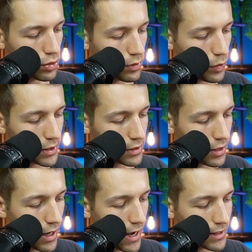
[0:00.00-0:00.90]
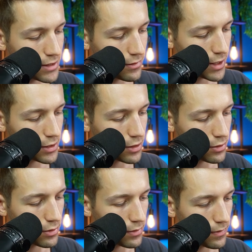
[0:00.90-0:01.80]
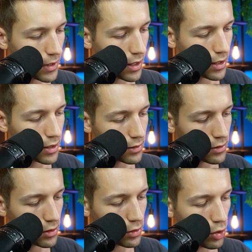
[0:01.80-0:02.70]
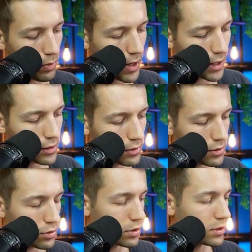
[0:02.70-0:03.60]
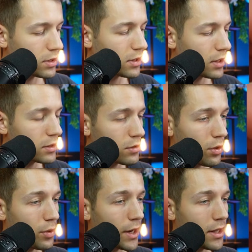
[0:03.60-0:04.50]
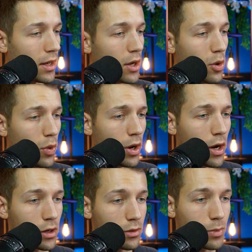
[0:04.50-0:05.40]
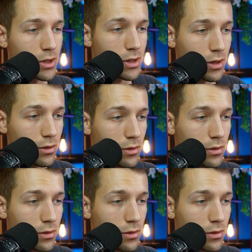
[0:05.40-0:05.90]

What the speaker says: to inventory, activate it, and go back. As you can see, it is already 100%.